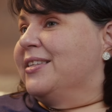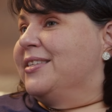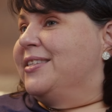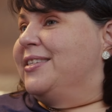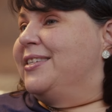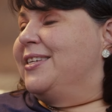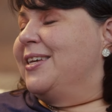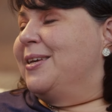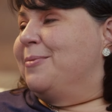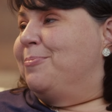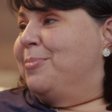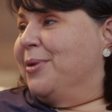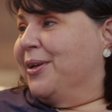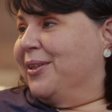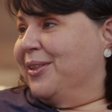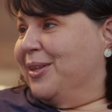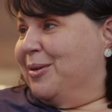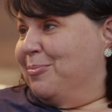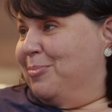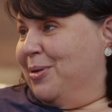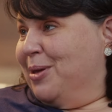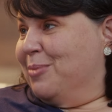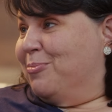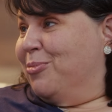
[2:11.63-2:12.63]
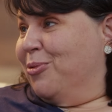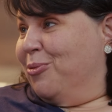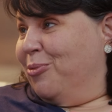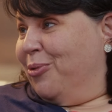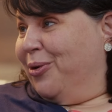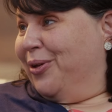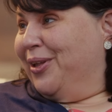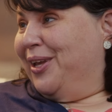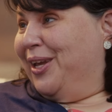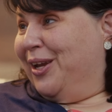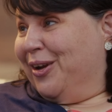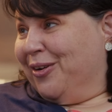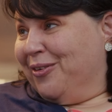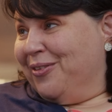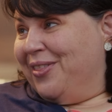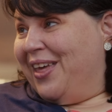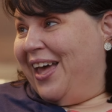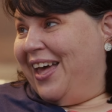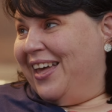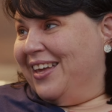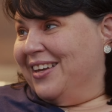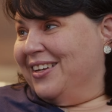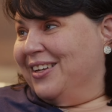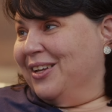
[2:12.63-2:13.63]
Typically, people will hear
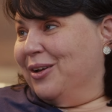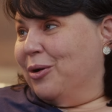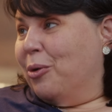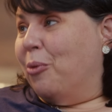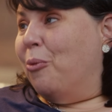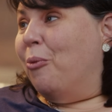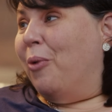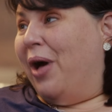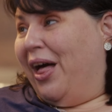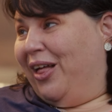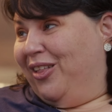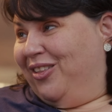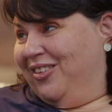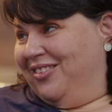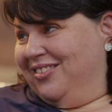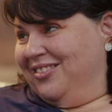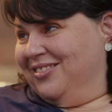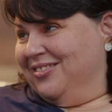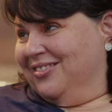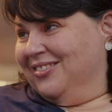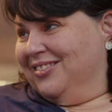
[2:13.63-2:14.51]
that well.